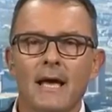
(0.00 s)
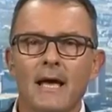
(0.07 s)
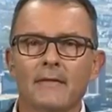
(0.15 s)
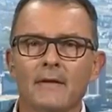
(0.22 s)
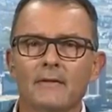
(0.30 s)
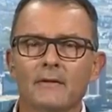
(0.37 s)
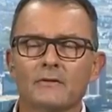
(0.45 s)

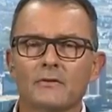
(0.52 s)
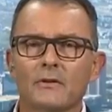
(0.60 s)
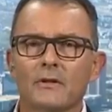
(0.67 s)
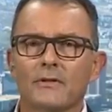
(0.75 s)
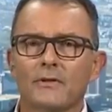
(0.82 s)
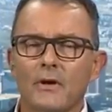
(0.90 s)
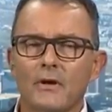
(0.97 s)
And then the
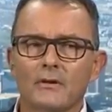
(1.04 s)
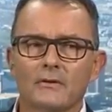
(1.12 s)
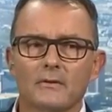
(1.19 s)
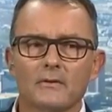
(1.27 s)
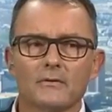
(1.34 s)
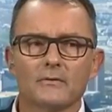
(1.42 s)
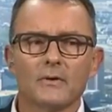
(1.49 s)
third
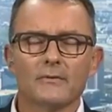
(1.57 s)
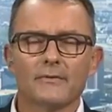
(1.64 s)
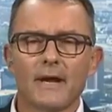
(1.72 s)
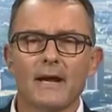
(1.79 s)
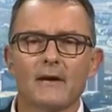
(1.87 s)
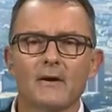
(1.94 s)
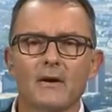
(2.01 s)
sort of
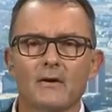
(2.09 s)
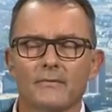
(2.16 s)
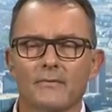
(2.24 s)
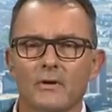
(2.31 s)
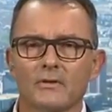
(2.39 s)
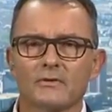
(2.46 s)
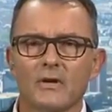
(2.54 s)
area
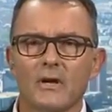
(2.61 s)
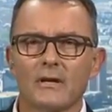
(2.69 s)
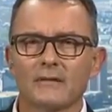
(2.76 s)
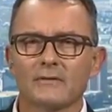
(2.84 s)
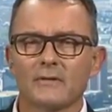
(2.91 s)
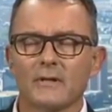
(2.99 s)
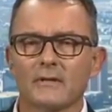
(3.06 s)
of concern
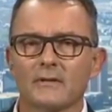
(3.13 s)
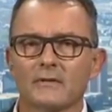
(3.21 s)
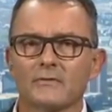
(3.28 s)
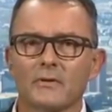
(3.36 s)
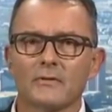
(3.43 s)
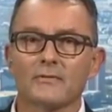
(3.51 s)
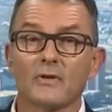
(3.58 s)
is the
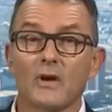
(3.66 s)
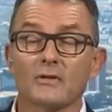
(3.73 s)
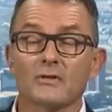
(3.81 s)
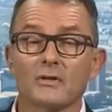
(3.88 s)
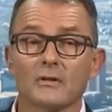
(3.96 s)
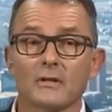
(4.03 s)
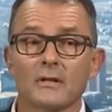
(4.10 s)
sort of
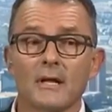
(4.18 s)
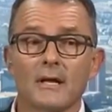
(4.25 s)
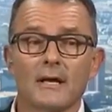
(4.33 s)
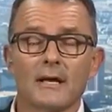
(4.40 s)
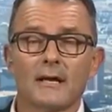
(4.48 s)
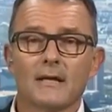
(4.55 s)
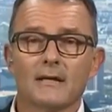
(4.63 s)
social
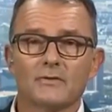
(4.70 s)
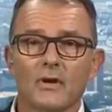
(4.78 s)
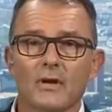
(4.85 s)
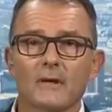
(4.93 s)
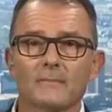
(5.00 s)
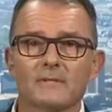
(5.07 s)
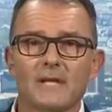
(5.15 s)

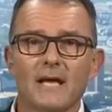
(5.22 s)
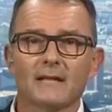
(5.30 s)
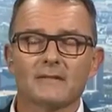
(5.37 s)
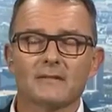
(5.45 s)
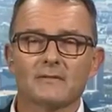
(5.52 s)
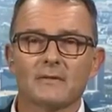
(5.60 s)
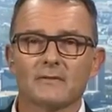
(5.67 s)
circumstances.